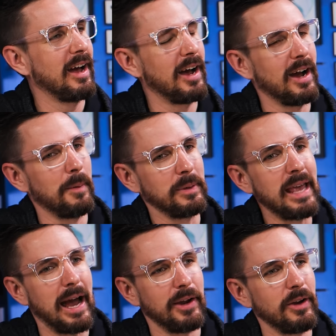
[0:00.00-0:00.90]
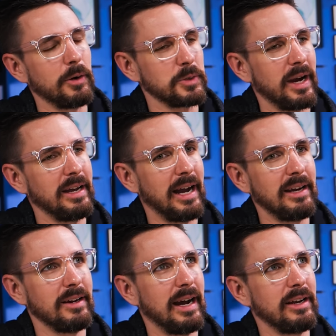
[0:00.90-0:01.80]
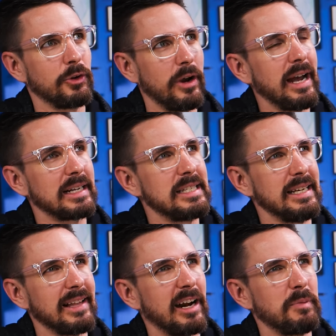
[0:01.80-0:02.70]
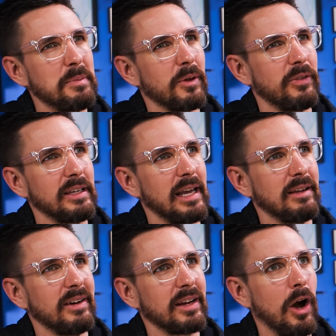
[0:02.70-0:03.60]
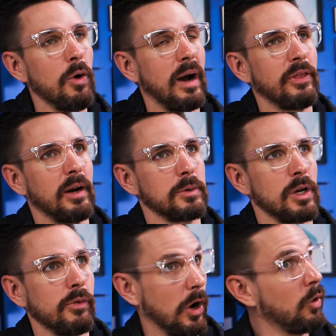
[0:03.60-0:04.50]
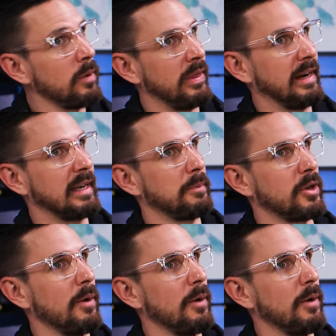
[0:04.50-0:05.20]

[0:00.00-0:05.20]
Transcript: Um, yeah, no. So I, I, I agree. I can see a lot of people thinking like, oh, I thought it was over. Oh, and then it kept